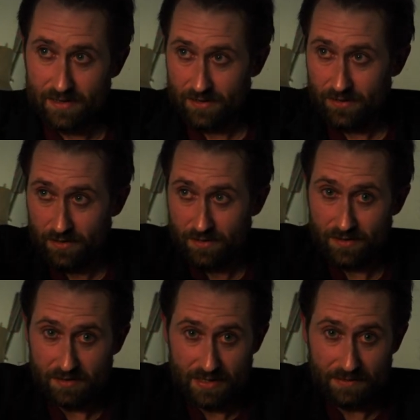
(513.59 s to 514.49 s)
Look,
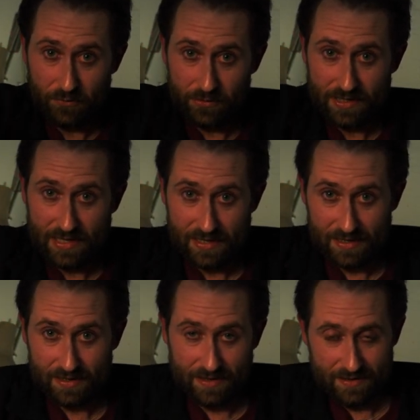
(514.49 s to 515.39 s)
I can even risk that.
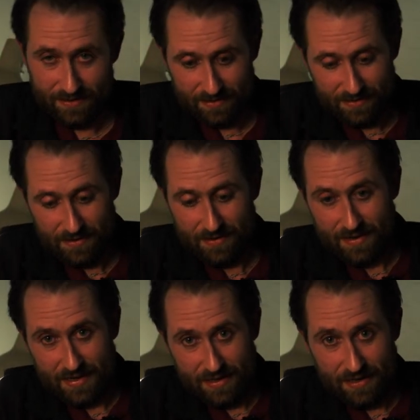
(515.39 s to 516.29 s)

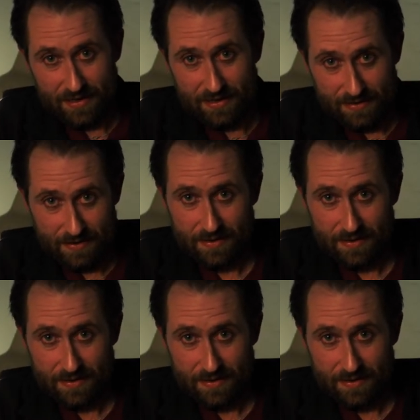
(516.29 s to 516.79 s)
Let the light in.